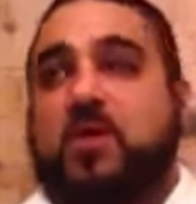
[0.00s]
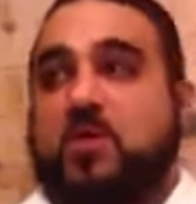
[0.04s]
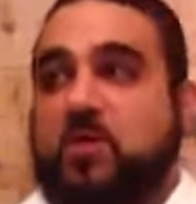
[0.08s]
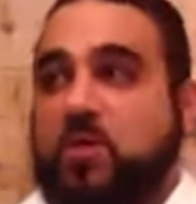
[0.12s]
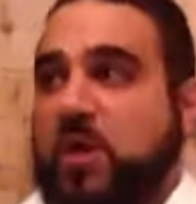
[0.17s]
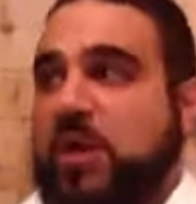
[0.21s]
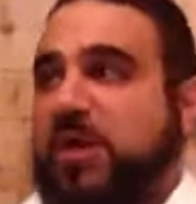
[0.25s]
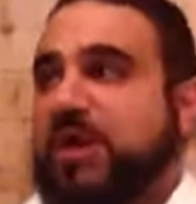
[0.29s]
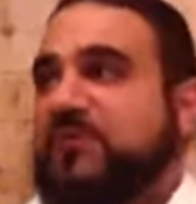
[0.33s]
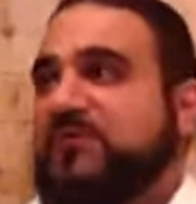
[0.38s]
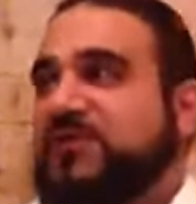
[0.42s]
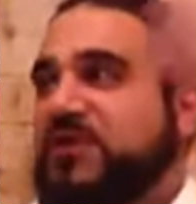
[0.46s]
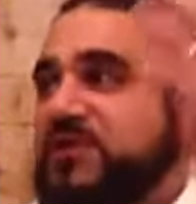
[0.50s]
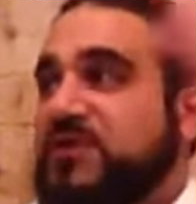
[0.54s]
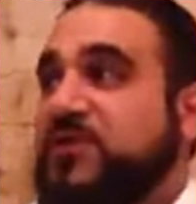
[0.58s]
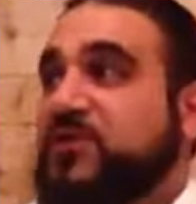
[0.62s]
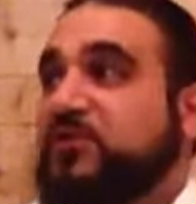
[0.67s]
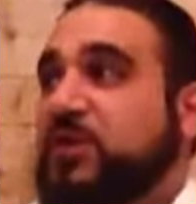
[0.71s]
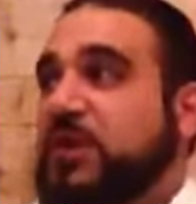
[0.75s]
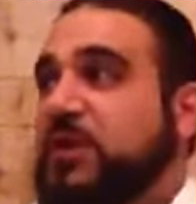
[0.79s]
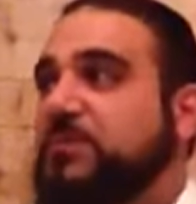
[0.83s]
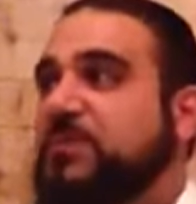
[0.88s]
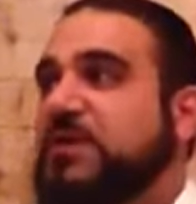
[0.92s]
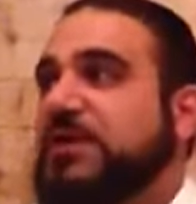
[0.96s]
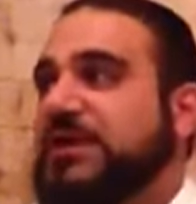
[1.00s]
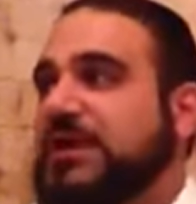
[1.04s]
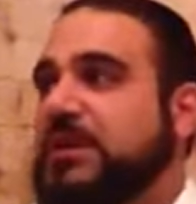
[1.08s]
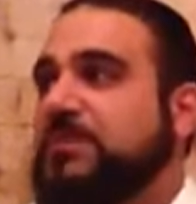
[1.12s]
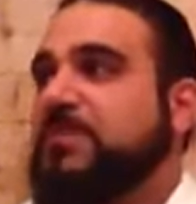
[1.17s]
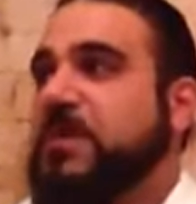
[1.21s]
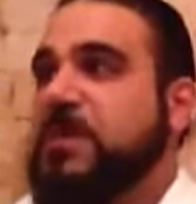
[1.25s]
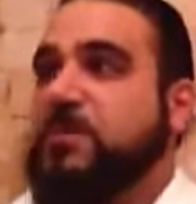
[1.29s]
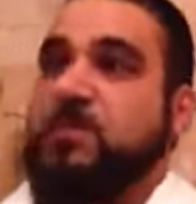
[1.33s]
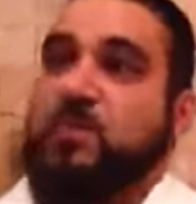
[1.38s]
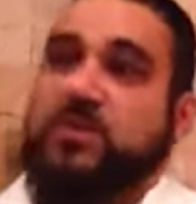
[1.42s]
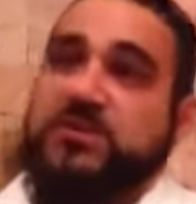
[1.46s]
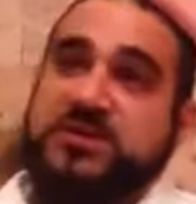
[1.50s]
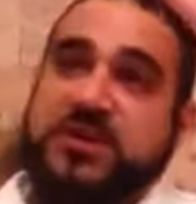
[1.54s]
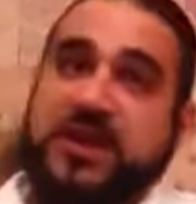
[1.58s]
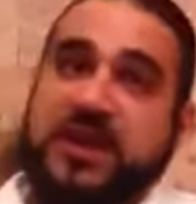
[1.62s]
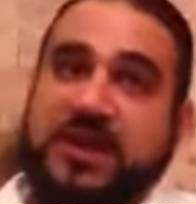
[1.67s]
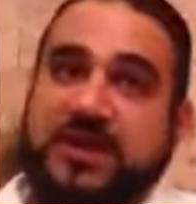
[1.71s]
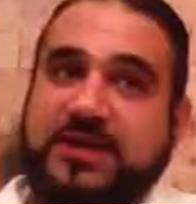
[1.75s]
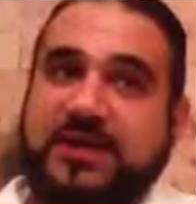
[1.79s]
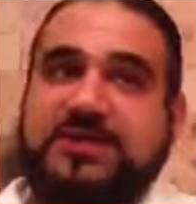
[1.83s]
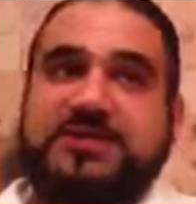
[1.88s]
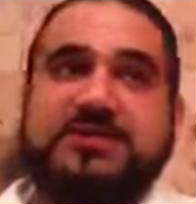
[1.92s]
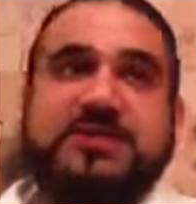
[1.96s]
one of the 3 million people would say,
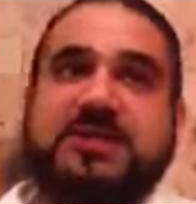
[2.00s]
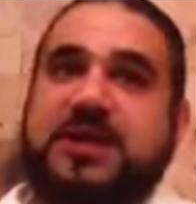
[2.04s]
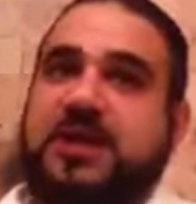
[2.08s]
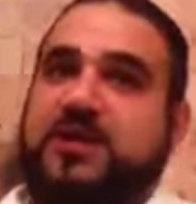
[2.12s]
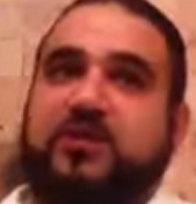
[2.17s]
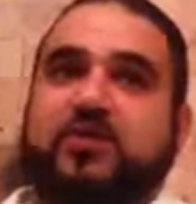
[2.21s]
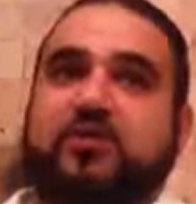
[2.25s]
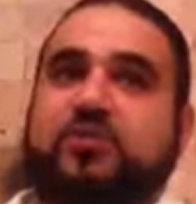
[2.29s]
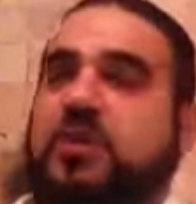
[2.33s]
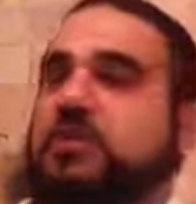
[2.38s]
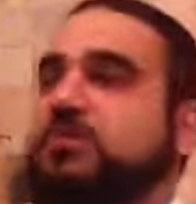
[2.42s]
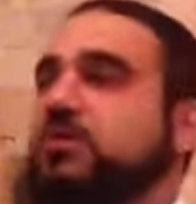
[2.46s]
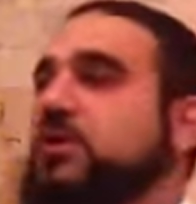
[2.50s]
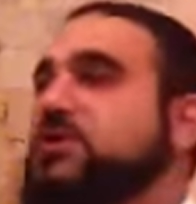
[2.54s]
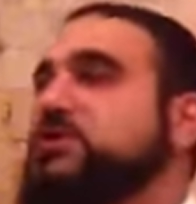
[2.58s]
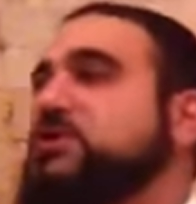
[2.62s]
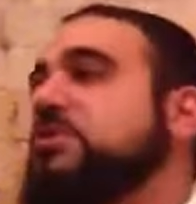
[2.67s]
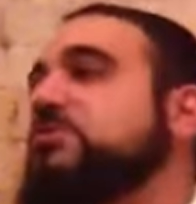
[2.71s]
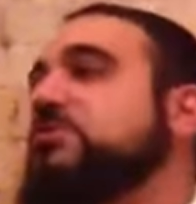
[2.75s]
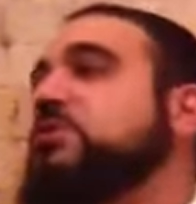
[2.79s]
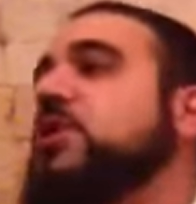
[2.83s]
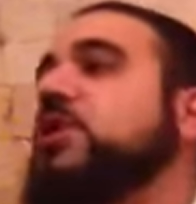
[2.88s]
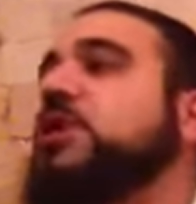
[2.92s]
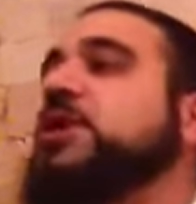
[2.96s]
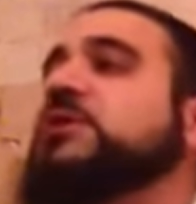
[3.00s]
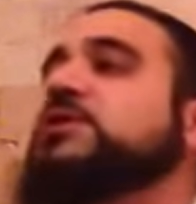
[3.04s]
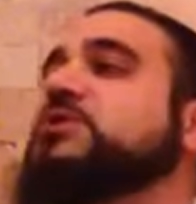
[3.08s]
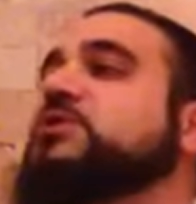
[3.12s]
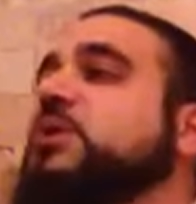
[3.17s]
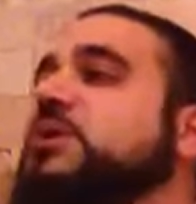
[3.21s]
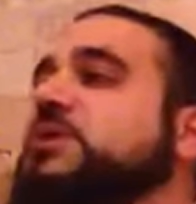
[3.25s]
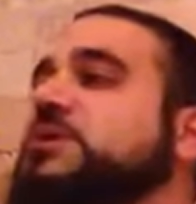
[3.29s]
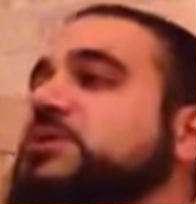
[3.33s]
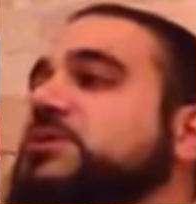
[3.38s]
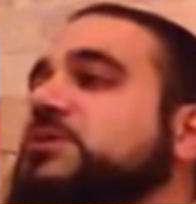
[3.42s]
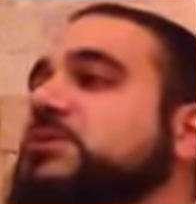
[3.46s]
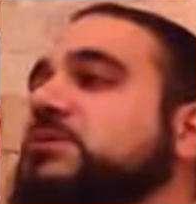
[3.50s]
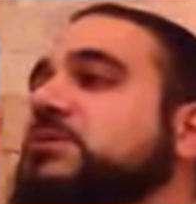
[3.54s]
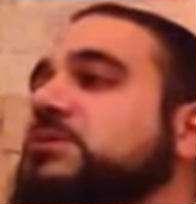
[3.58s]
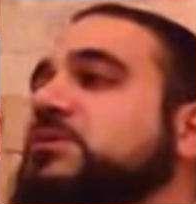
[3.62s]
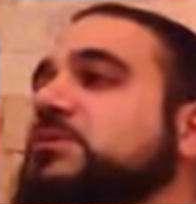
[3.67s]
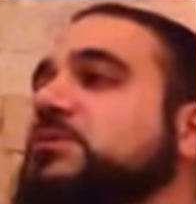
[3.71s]
hey, listen, I don't remember Hashem talking to us.